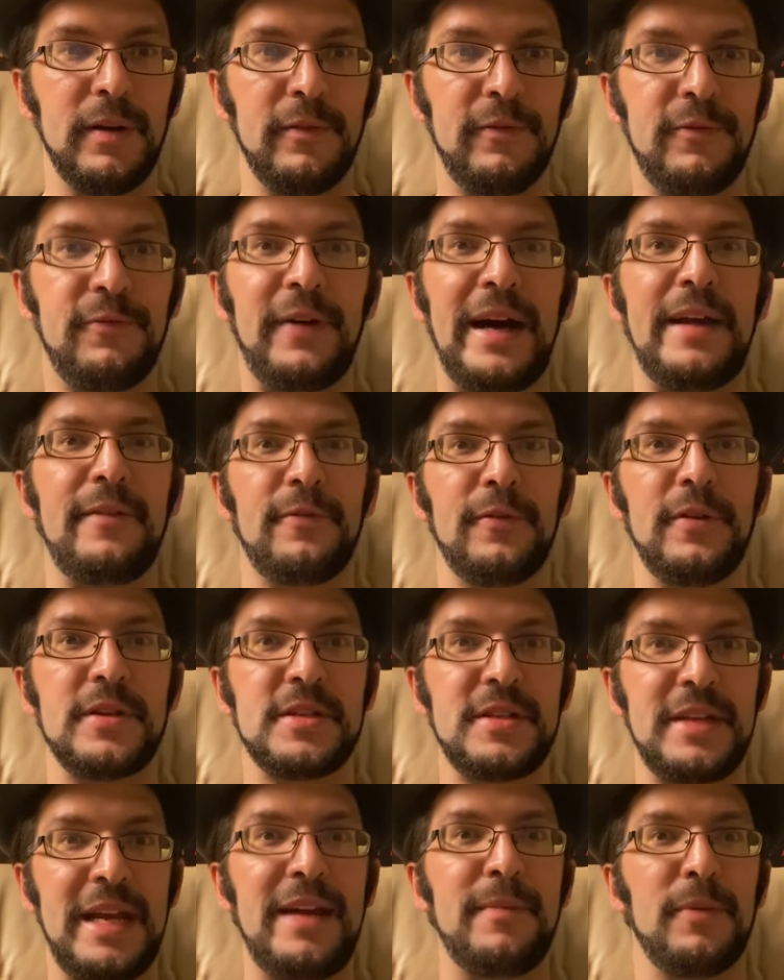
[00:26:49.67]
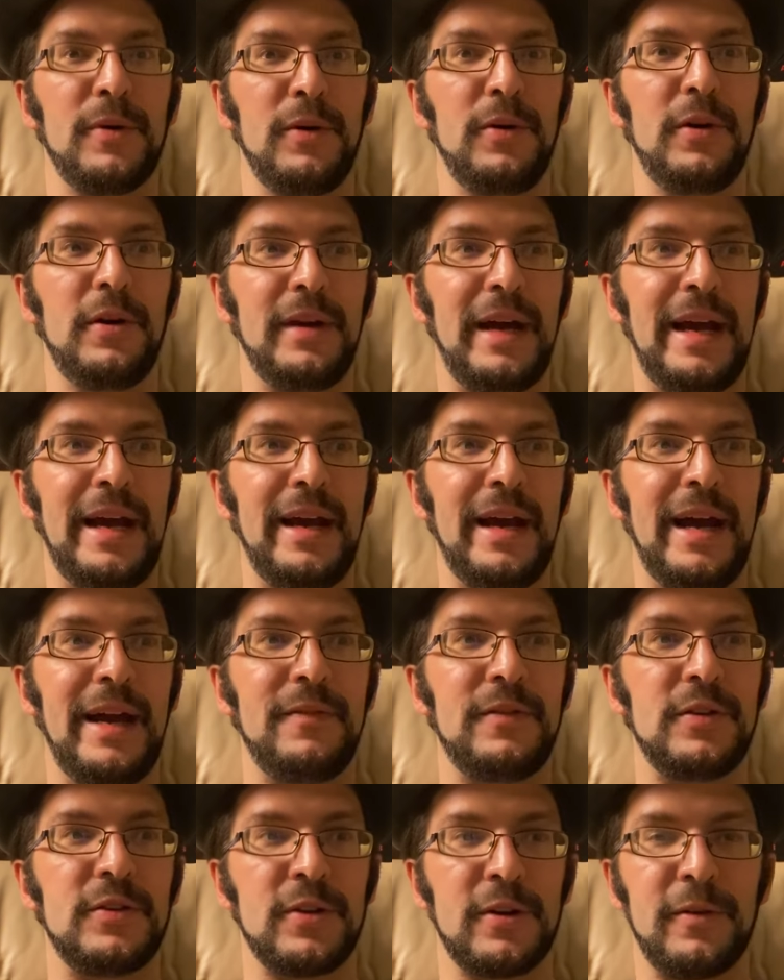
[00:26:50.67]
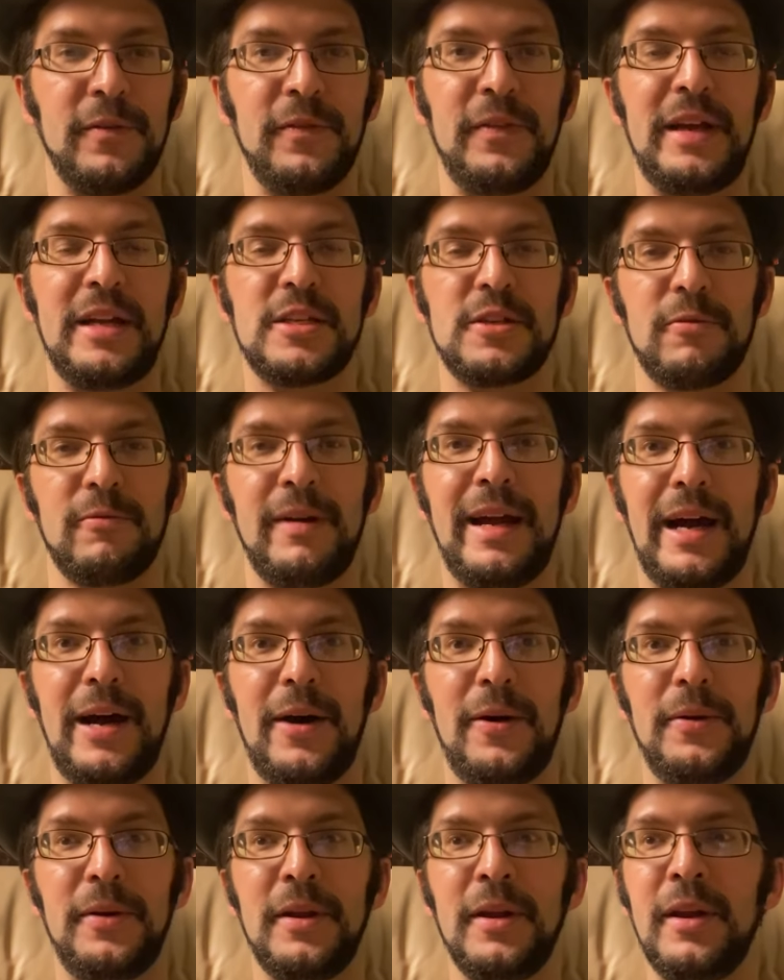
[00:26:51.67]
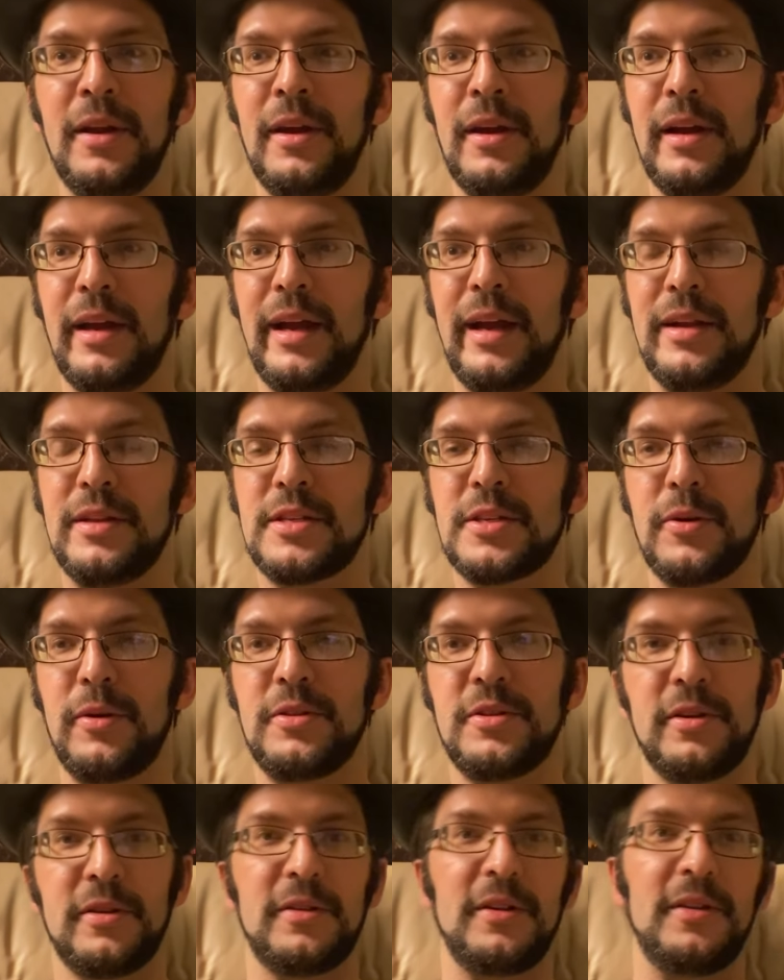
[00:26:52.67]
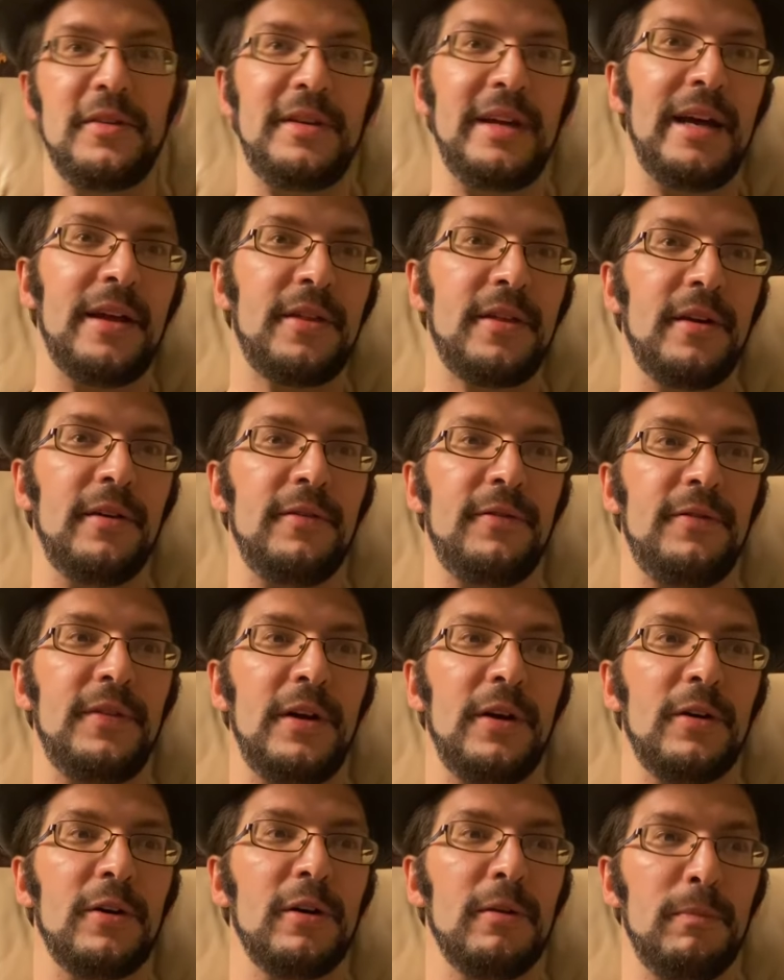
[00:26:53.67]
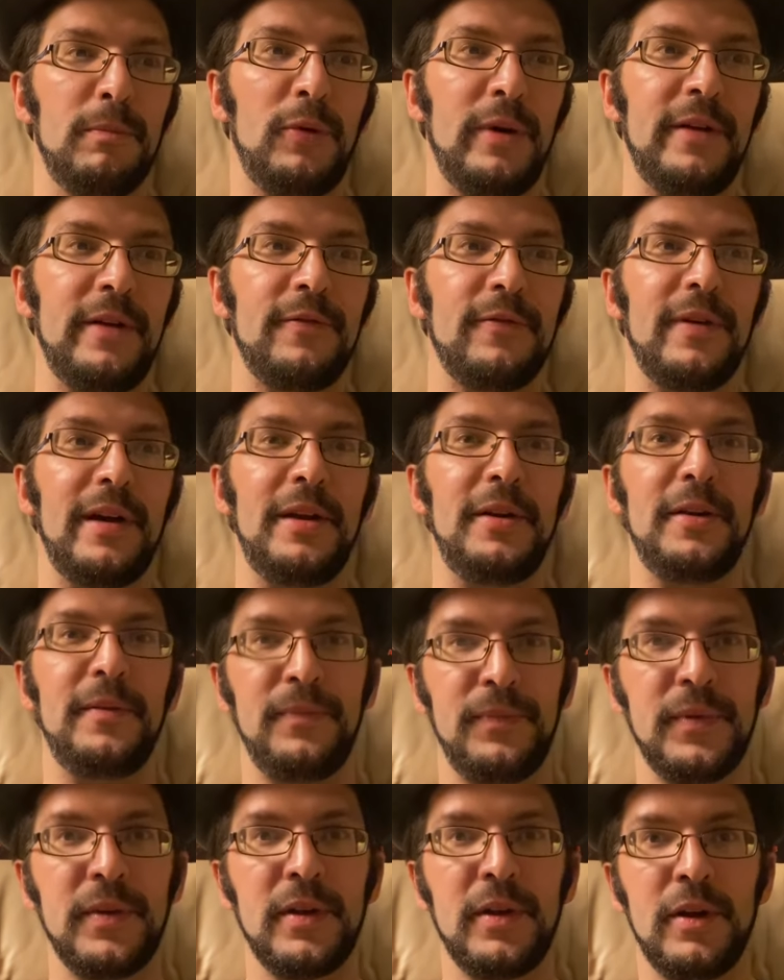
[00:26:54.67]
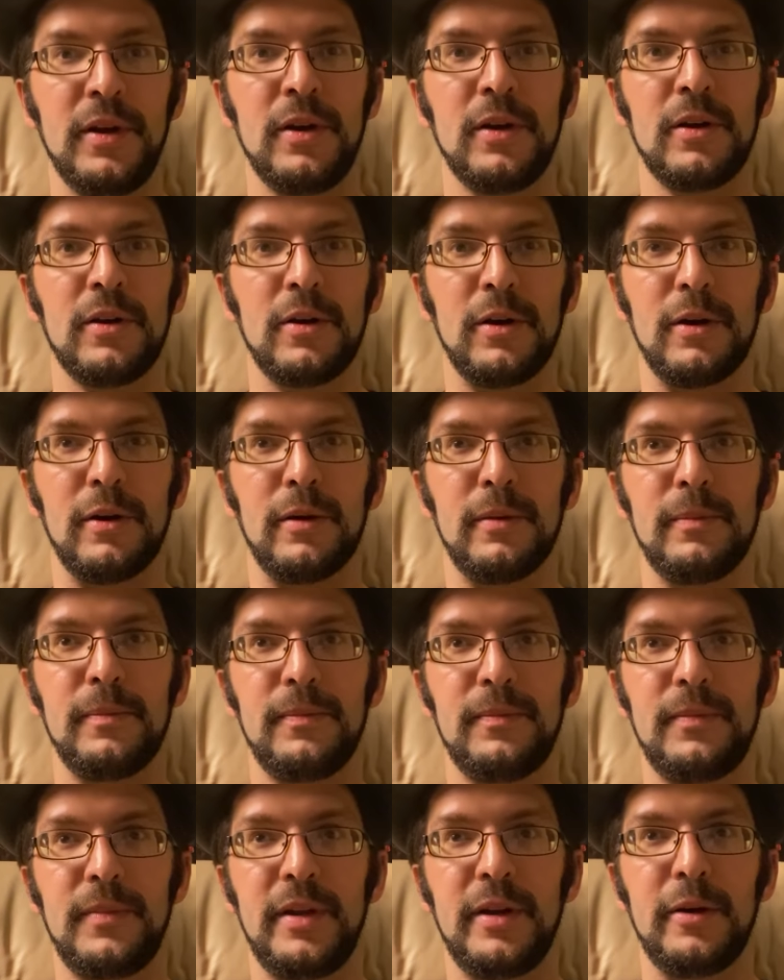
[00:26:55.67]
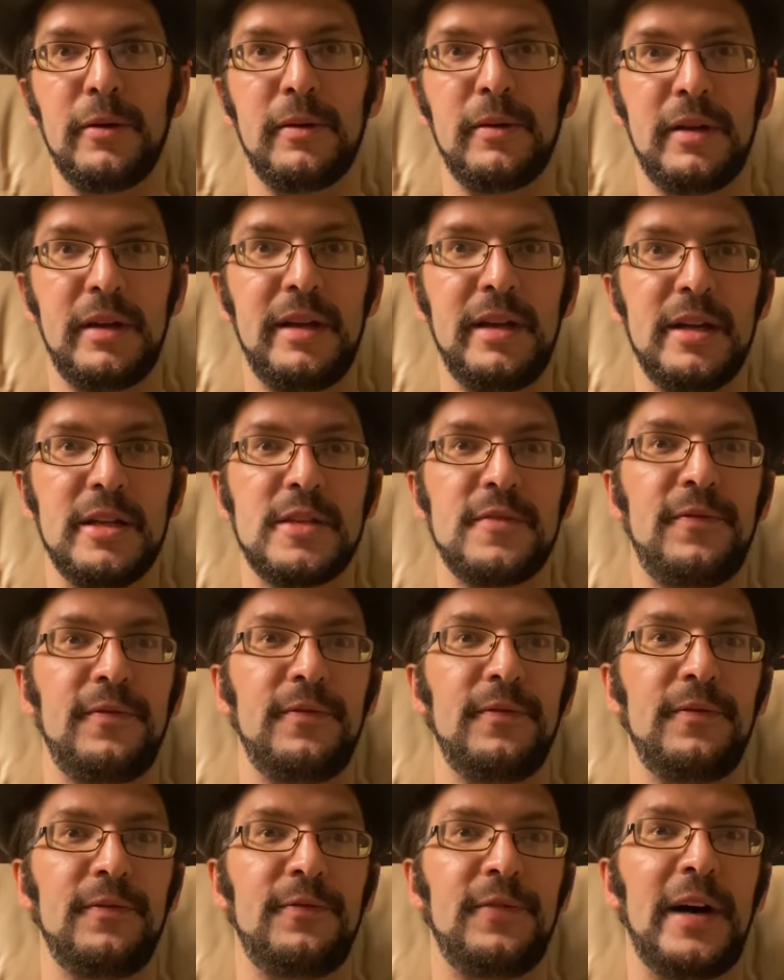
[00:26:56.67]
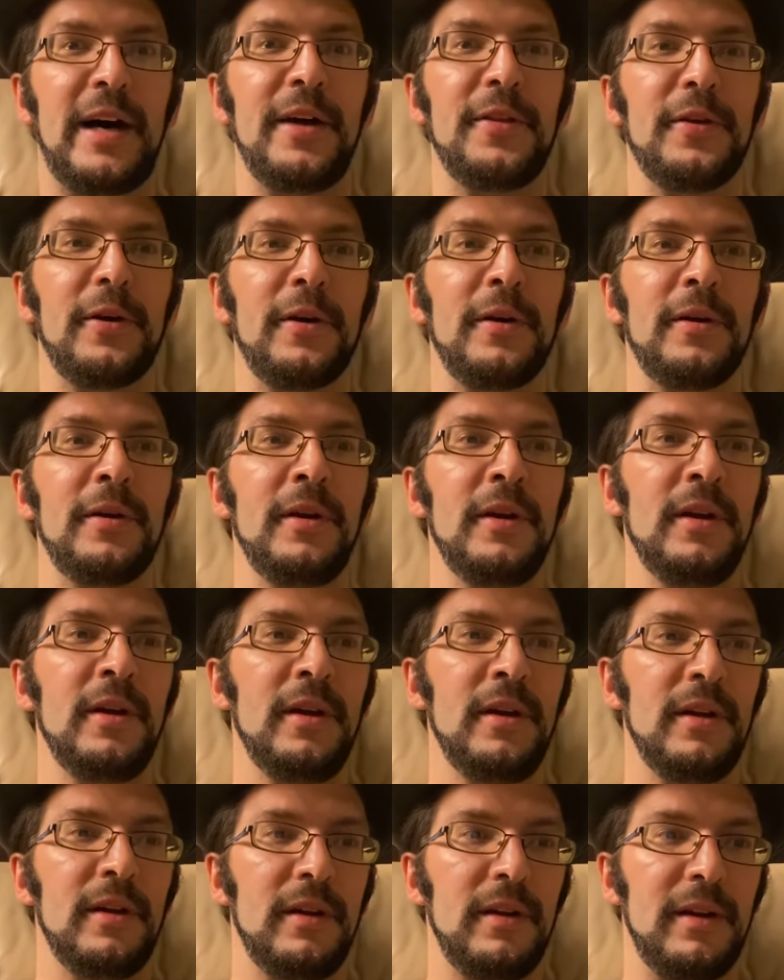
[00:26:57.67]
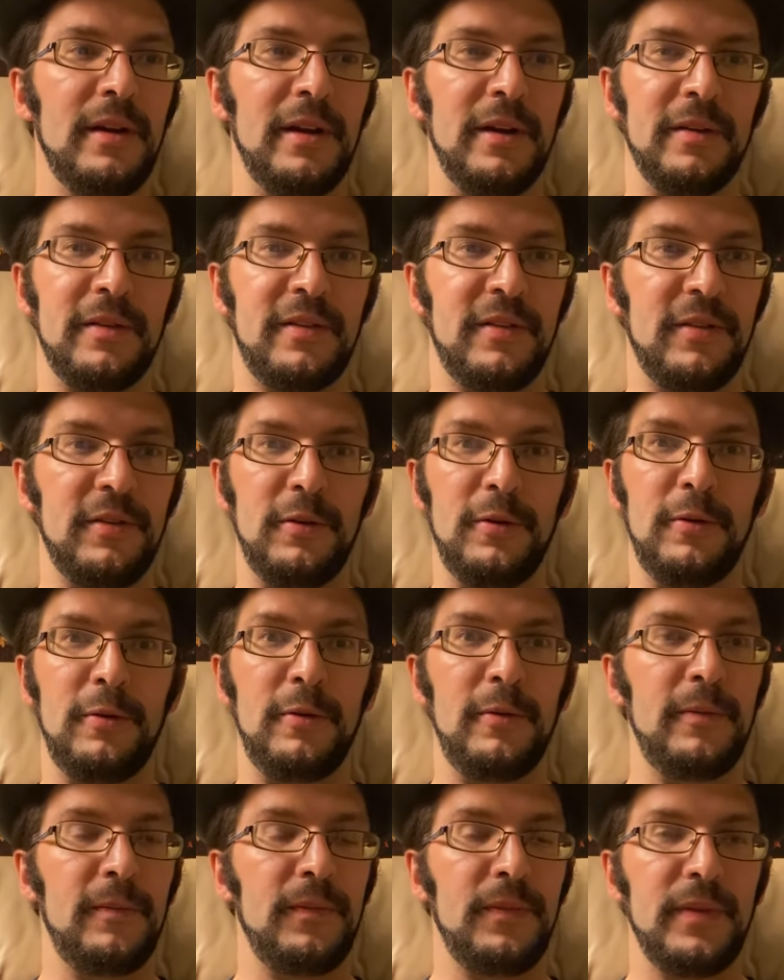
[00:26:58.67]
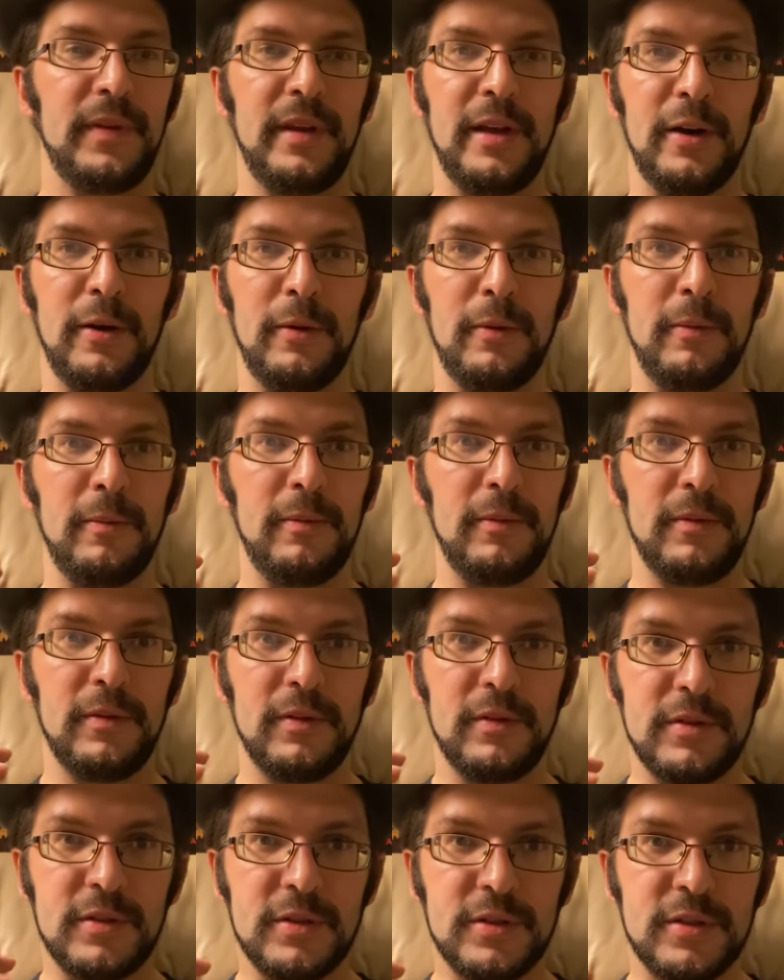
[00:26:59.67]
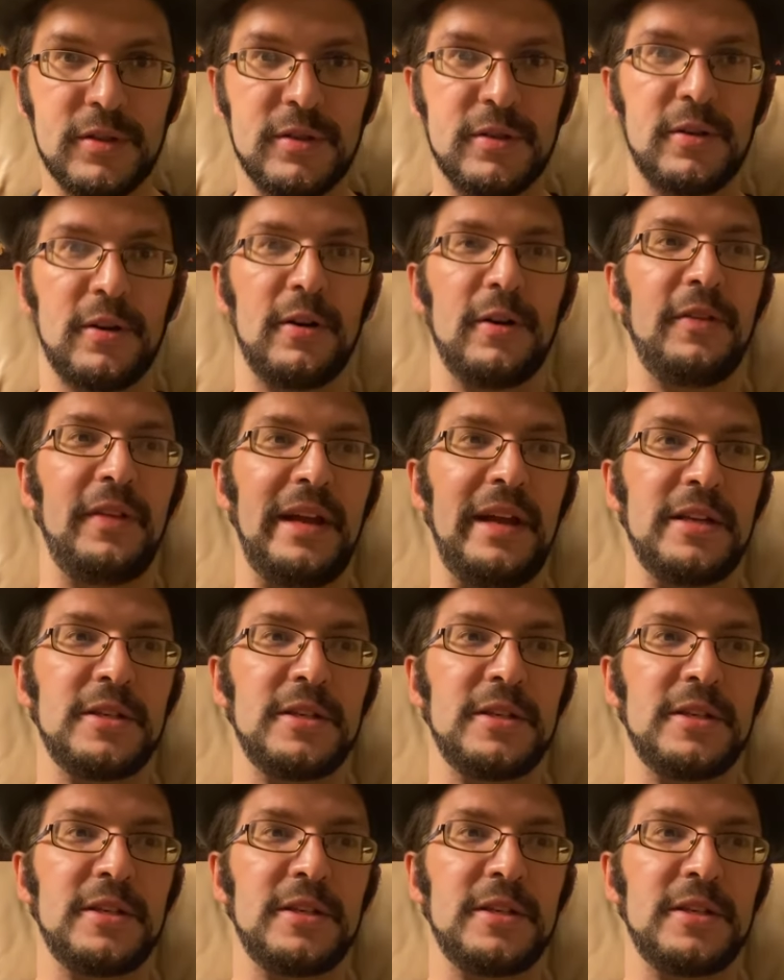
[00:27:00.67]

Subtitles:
fight for this neighborhood. I have to turn things around. And so it took the death of her boyfriend and her kid's father to turn things